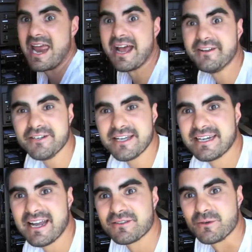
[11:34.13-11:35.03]
How do you get
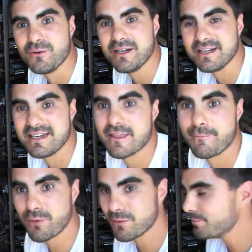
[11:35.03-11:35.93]
it out the rear? Now the
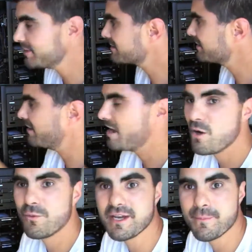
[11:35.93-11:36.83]
problem is that
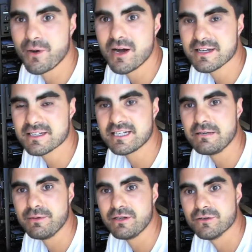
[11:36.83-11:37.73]
when you buy a
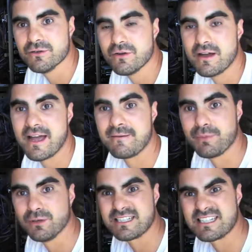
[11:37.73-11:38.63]
CPU and
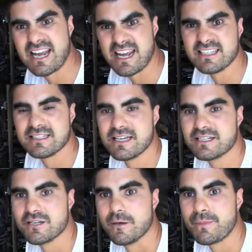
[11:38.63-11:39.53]
build a standard
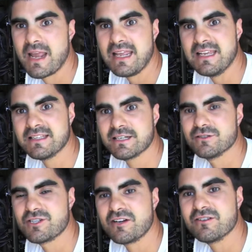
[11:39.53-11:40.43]
desktop,
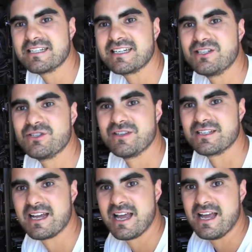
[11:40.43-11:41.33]
Intel generally sends you
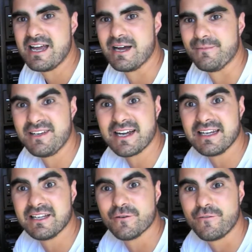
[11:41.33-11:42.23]
this um,
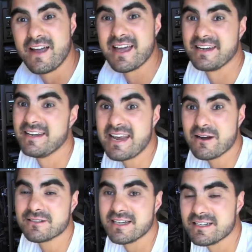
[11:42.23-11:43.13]
yucky little fan. And
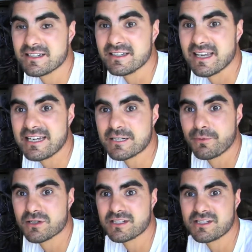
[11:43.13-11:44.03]
nowadays, in the latest
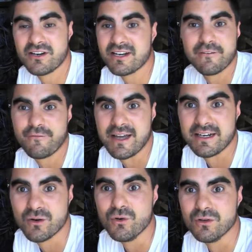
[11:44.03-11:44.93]
processors, you don't get a
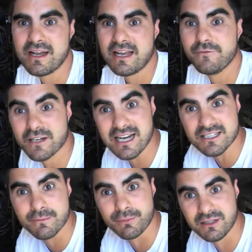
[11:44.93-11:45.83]
fan at all if you're
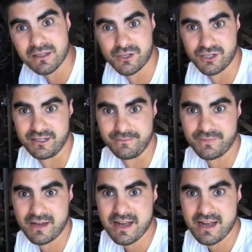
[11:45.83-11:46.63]
custom building a machine.